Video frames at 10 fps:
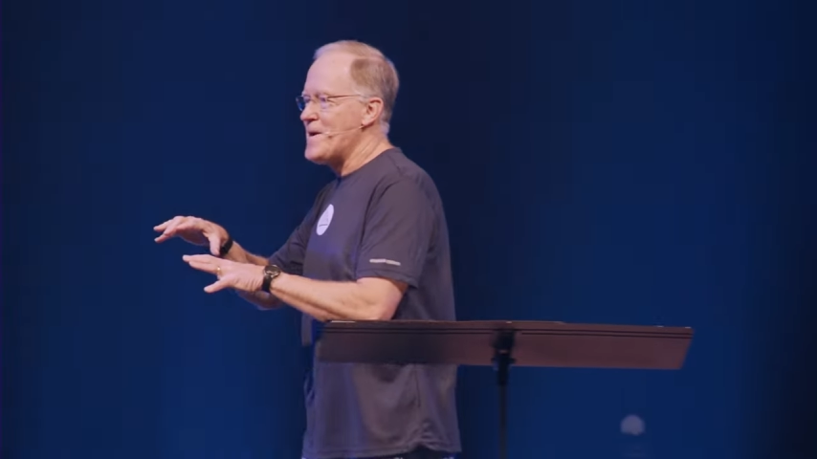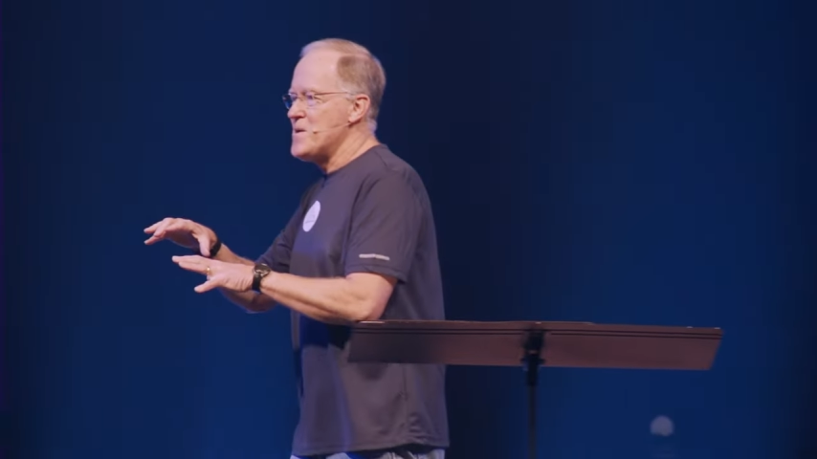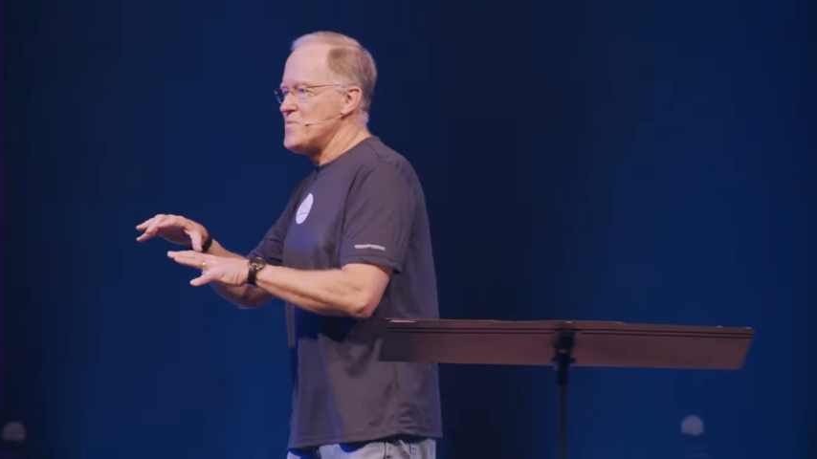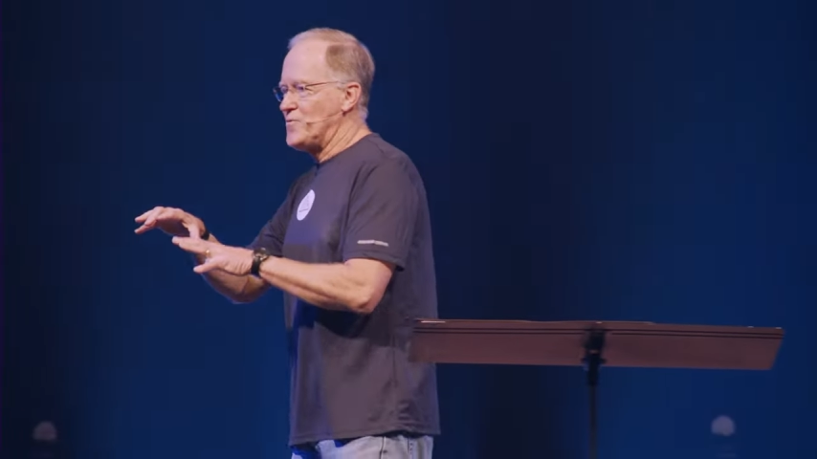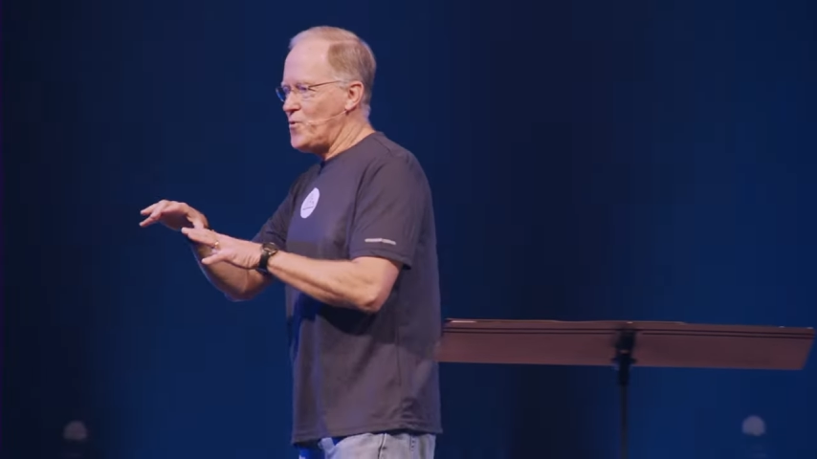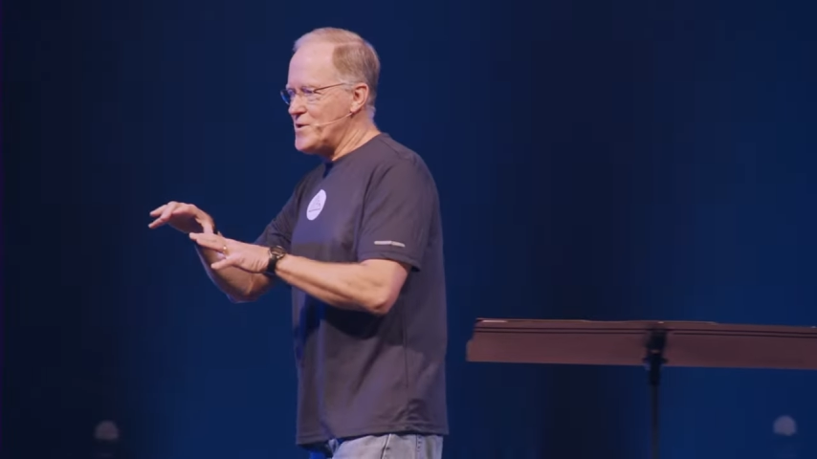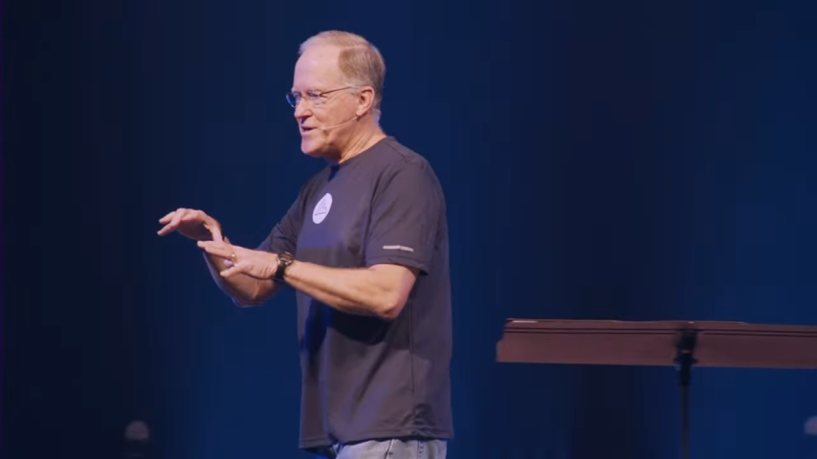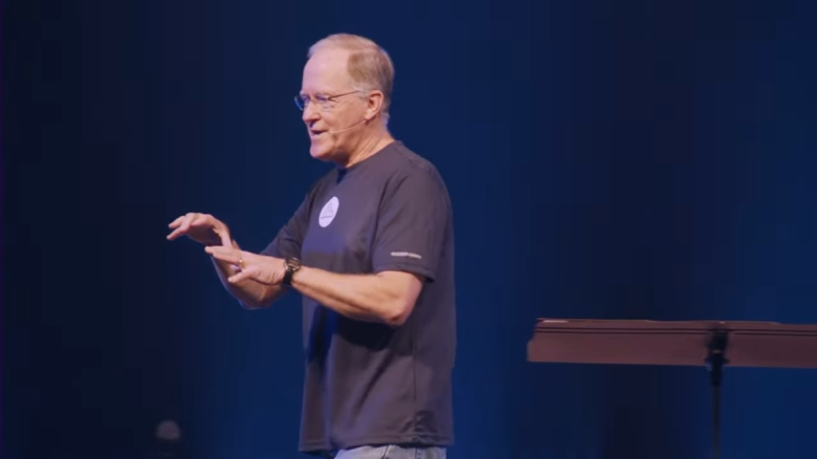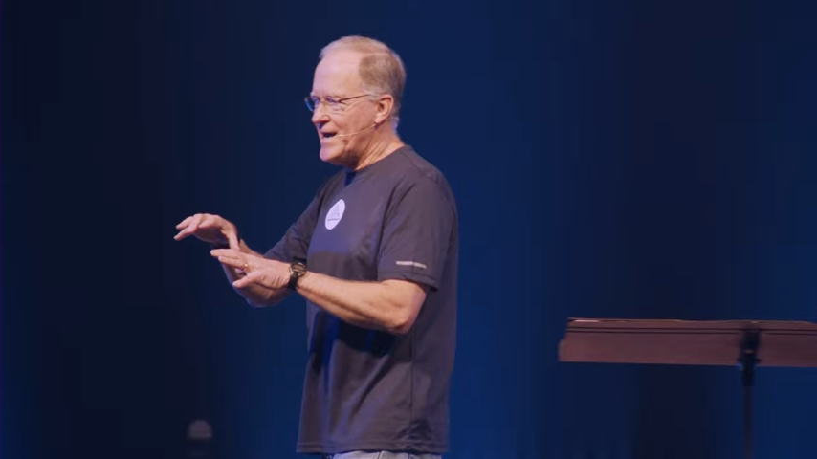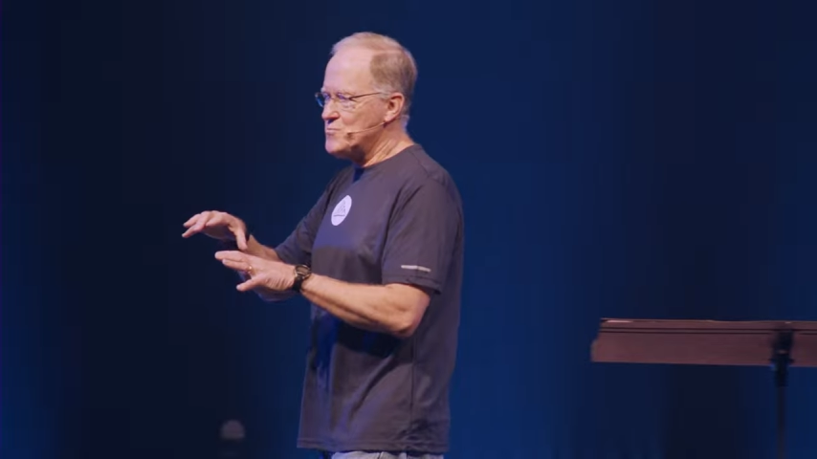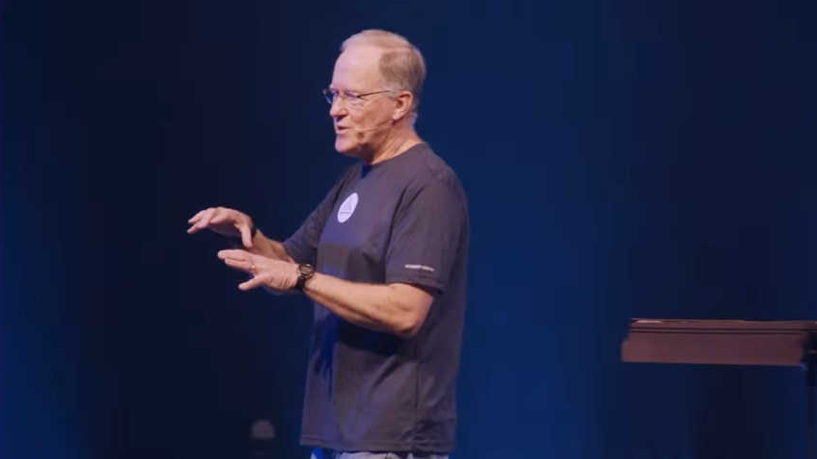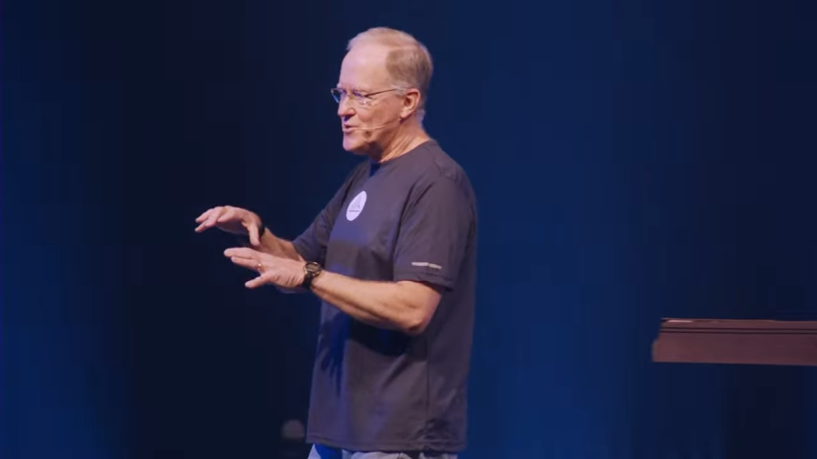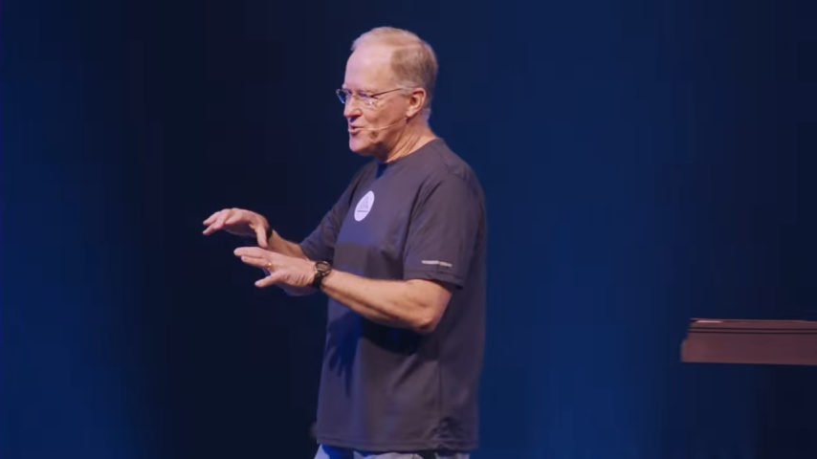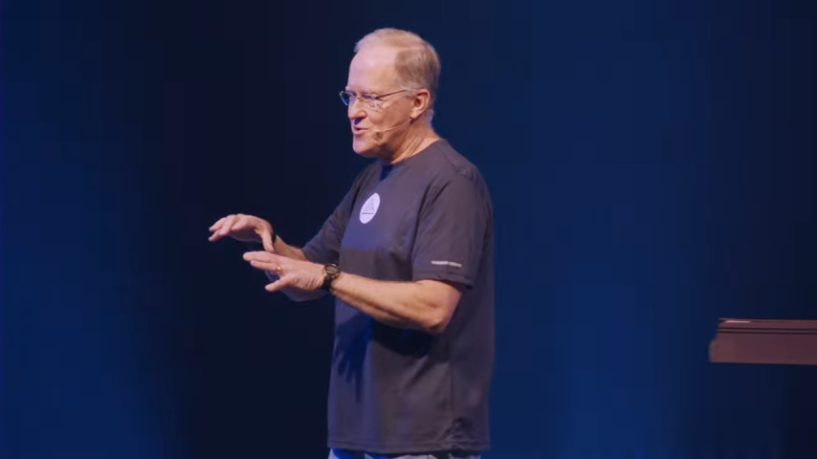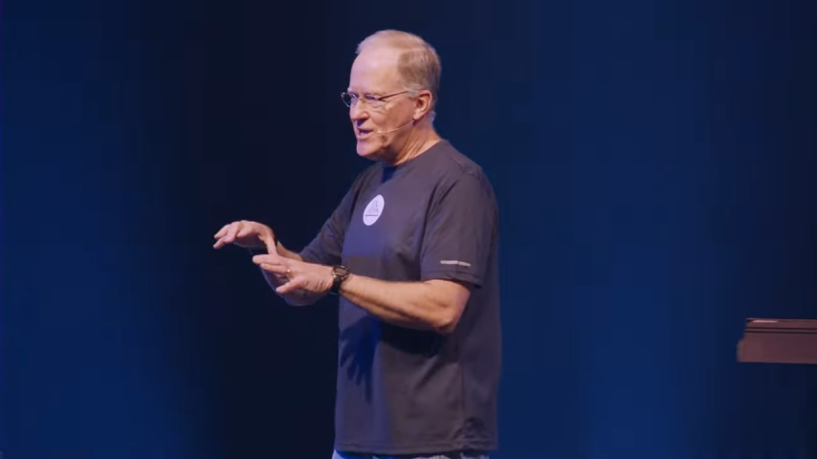before he came, we had
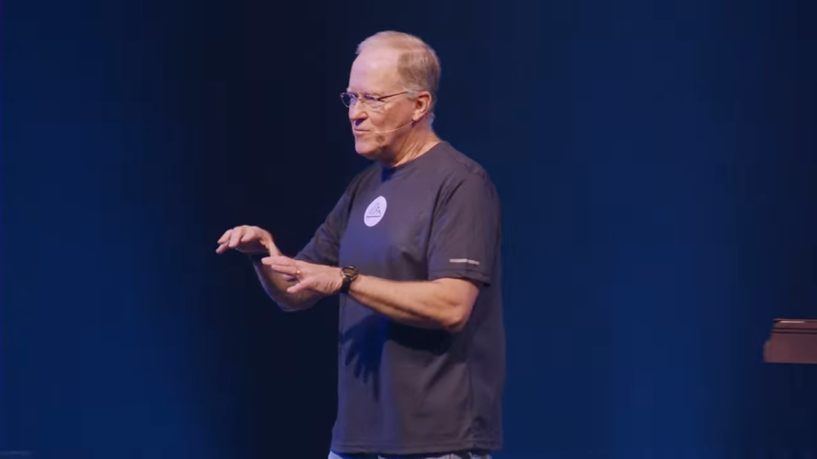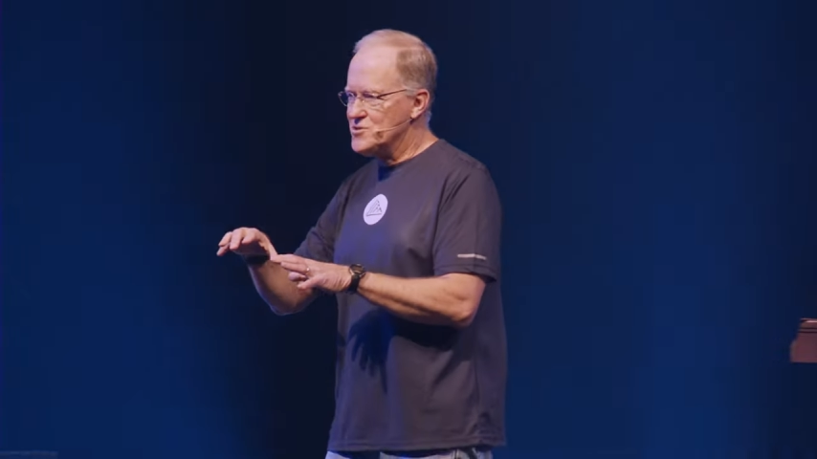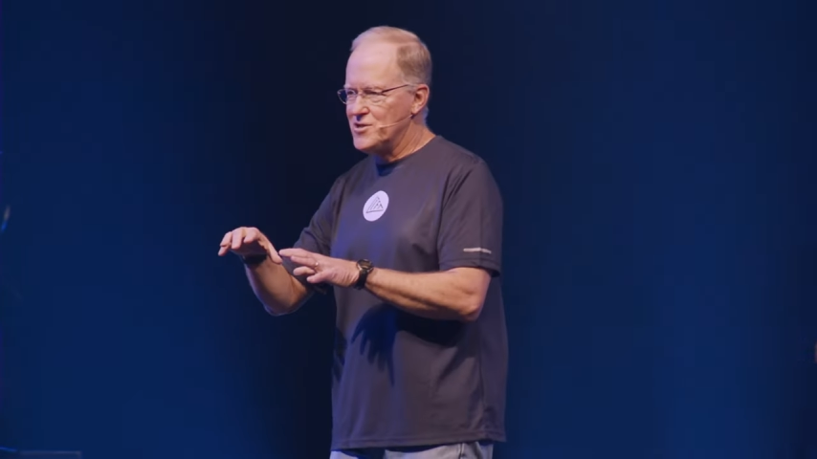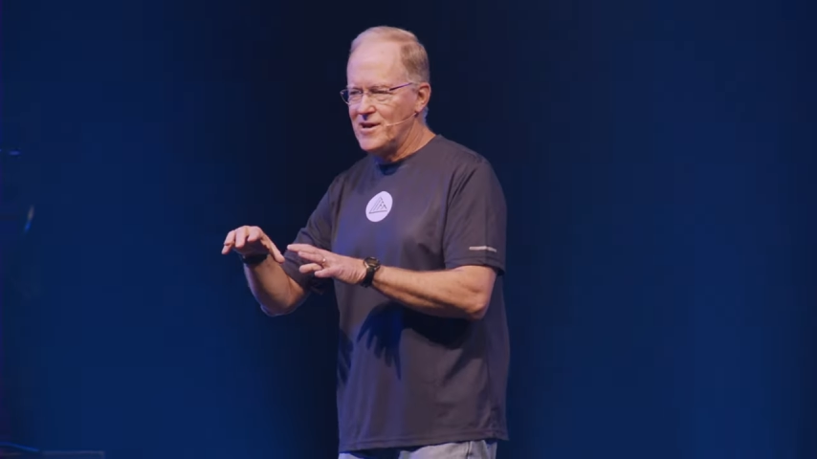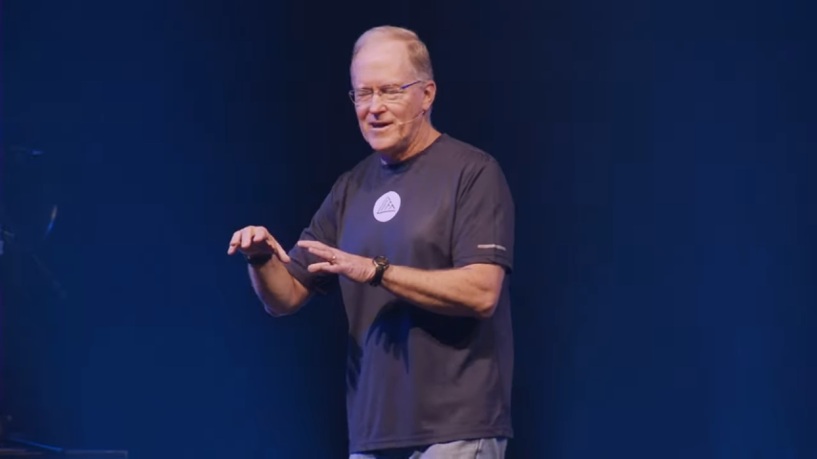heard he was,